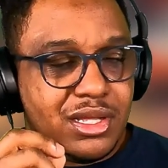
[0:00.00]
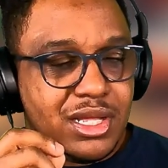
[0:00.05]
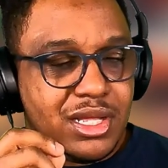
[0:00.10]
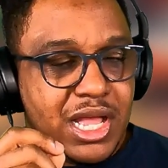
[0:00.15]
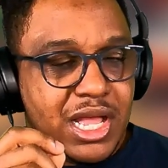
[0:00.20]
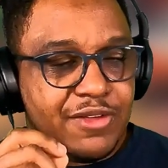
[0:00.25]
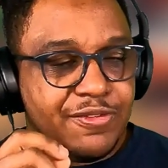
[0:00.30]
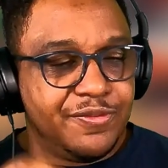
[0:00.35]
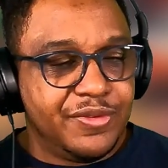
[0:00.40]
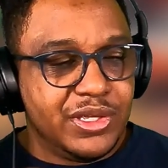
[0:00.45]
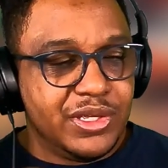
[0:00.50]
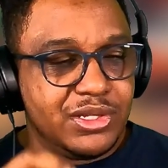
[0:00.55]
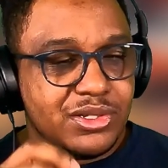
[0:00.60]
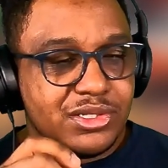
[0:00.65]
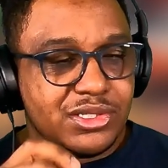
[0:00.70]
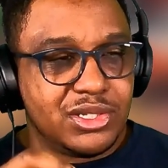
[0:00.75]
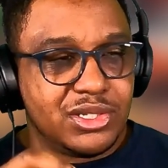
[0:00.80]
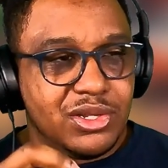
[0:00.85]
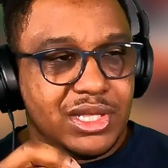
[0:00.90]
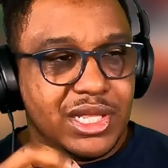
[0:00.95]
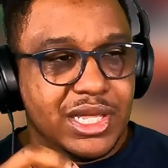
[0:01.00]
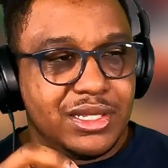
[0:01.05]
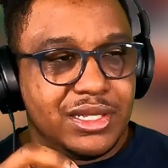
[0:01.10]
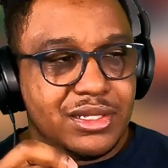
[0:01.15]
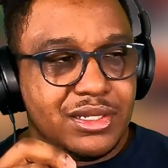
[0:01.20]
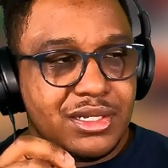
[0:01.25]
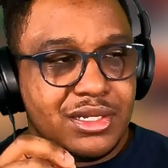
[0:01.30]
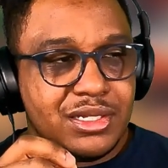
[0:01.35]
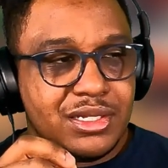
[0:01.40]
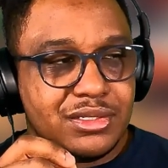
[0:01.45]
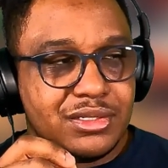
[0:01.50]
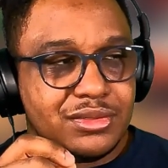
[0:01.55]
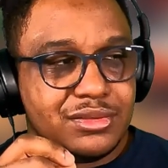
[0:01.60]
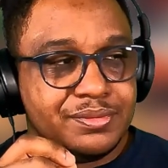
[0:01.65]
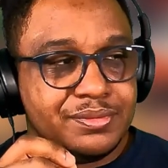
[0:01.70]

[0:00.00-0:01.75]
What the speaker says: I feel as though, like, I